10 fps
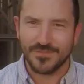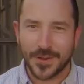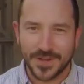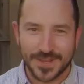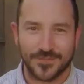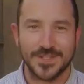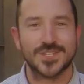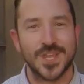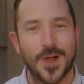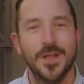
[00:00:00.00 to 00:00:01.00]
Very different.
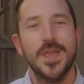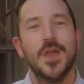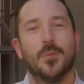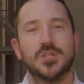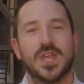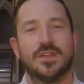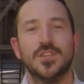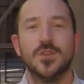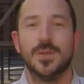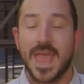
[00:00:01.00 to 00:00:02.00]
So, what you have
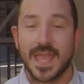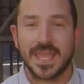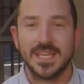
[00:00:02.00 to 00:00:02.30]
to do in that